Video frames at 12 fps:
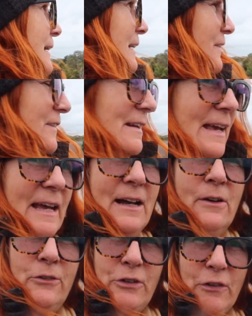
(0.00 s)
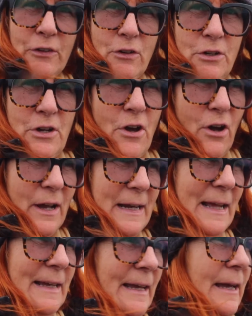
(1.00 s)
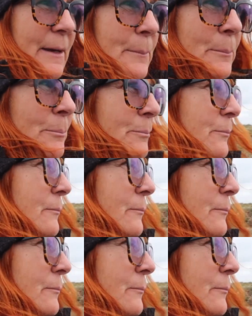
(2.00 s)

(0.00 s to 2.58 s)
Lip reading: It's now just gone 9 a.m.